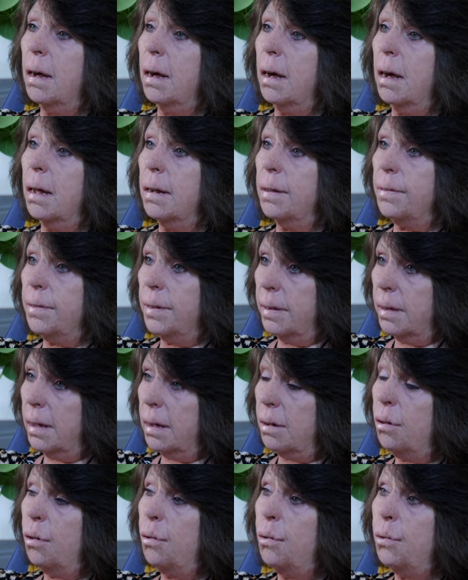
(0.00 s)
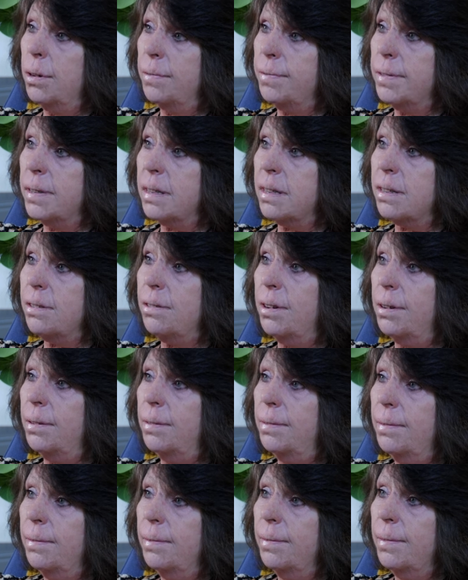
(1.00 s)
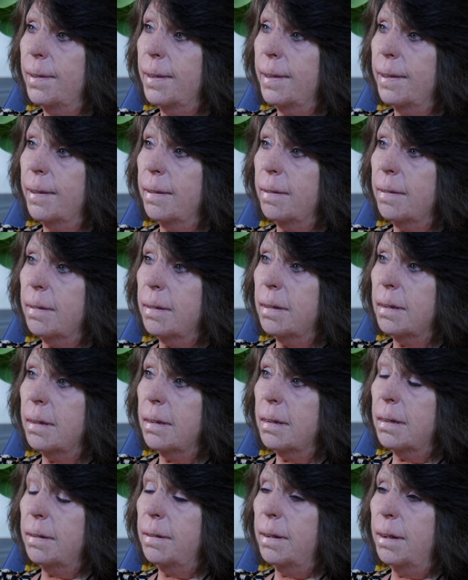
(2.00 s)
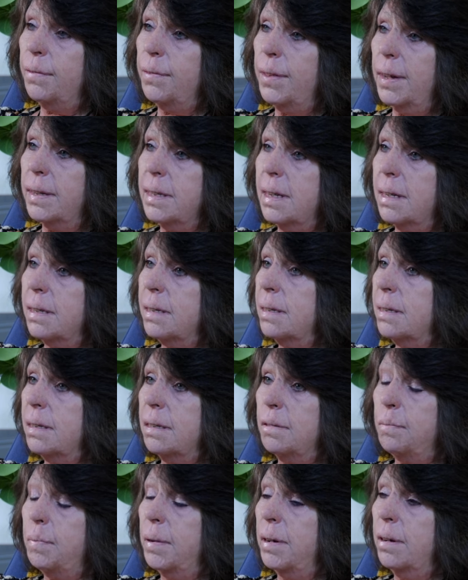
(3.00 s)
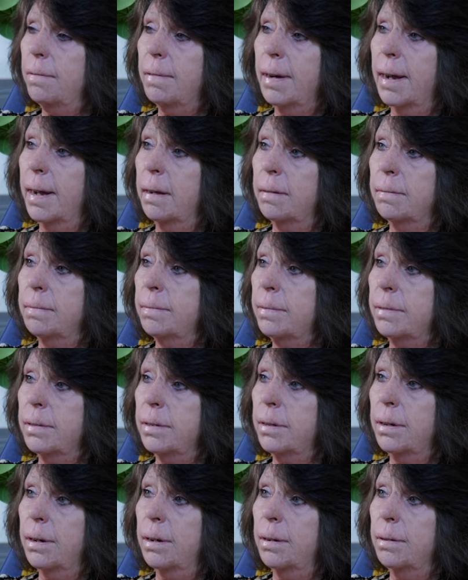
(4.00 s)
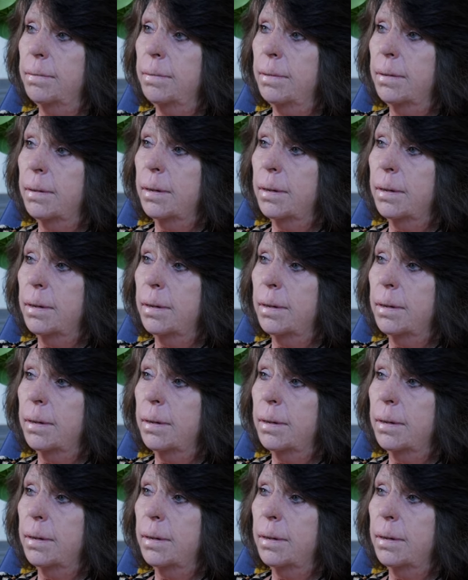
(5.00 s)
I think that got all of us through. If that hadn't have been around, you know.